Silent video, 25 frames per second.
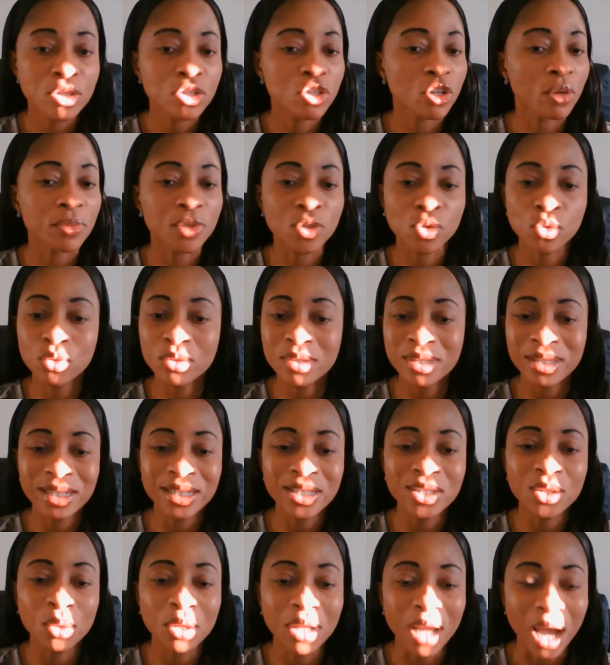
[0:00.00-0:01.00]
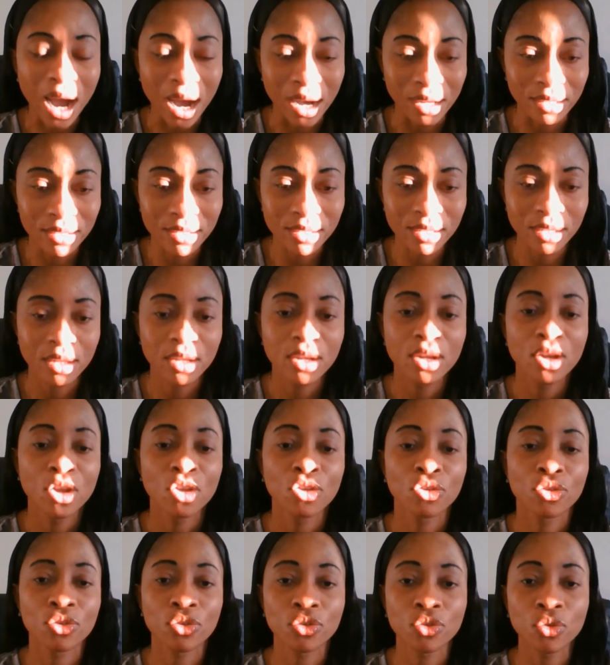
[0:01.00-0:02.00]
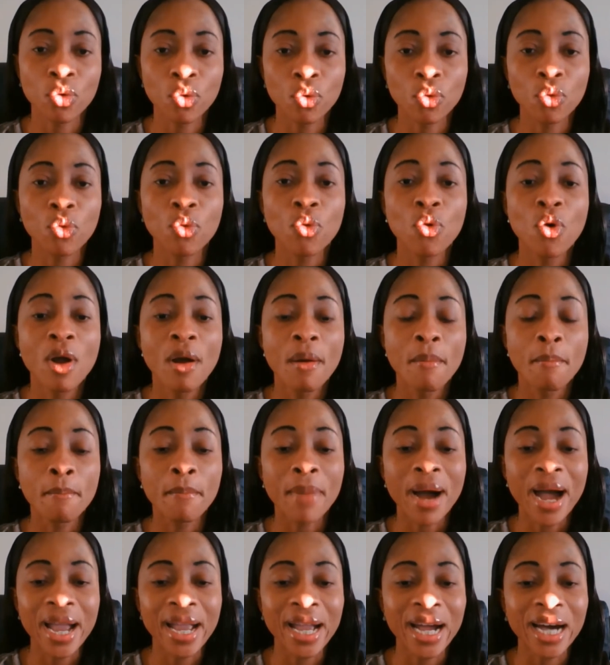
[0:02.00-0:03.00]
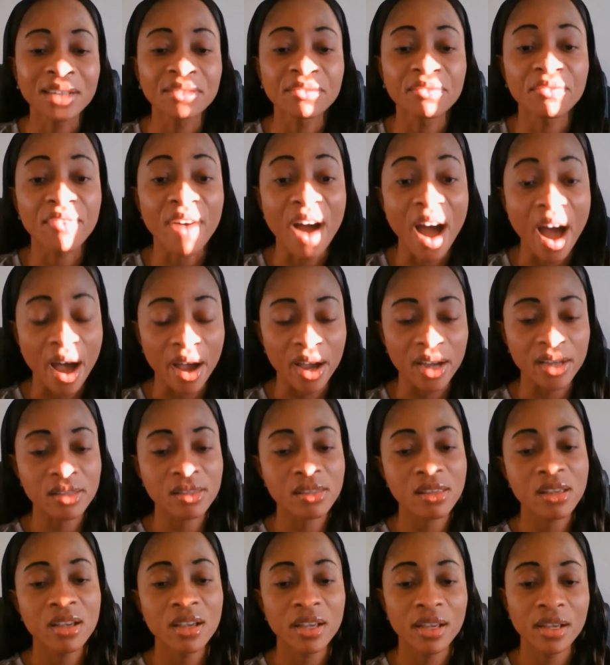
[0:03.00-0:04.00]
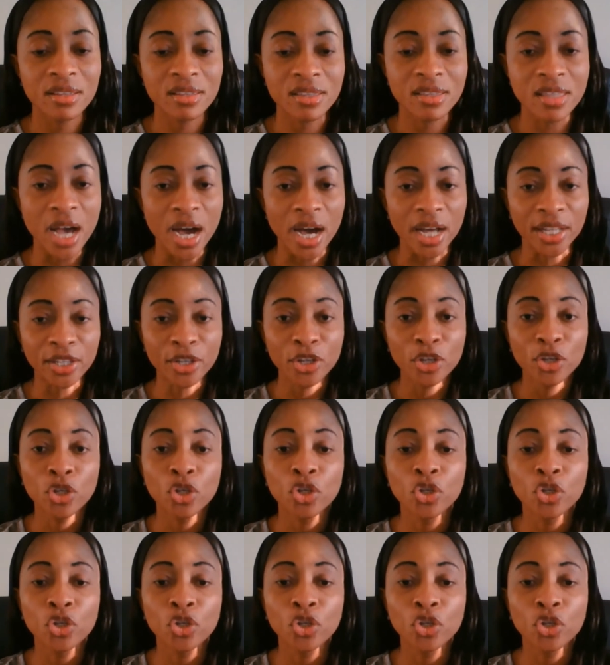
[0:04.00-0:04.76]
Some schools do not. So my advice is that